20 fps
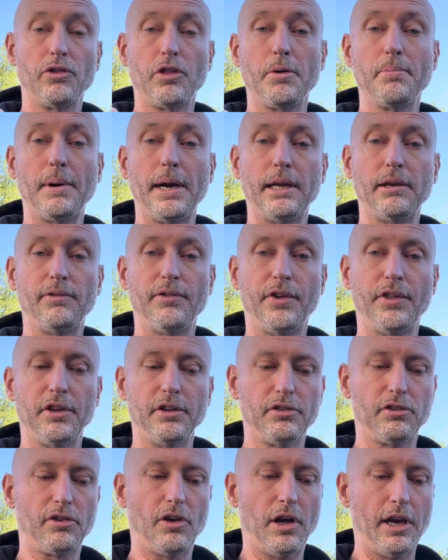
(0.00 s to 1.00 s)
They're made for
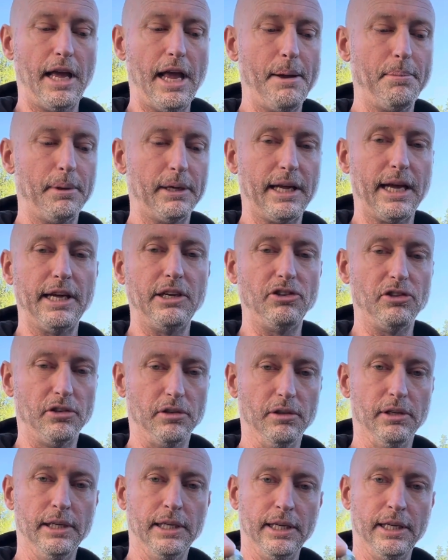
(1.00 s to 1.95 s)
this kind of application.